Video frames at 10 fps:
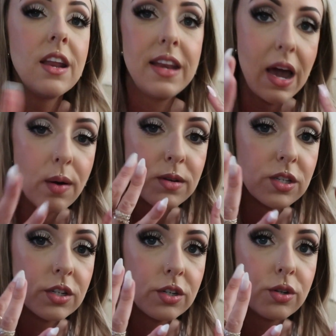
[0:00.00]
Now I'm
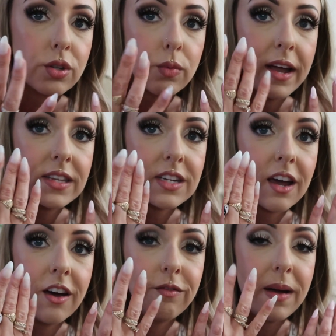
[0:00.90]
just gonna do the rest
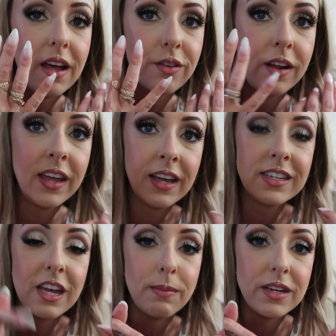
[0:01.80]
of my other
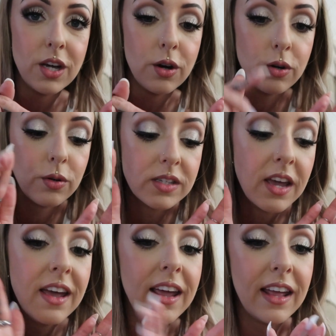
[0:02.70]
hand and my toes
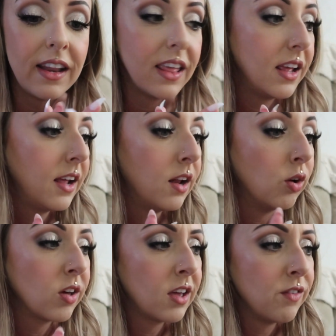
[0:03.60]
and then
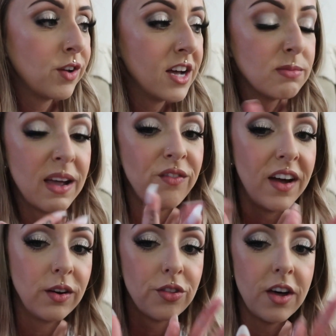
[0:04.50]
I'll give you guys my
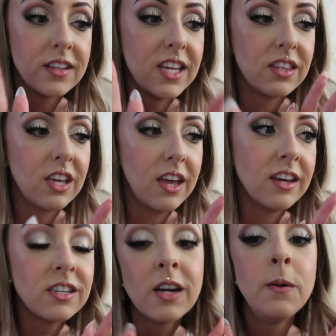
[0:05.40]
final thoughts at the
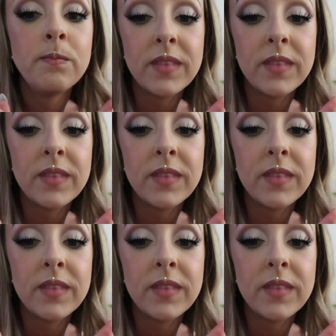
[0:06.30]
end.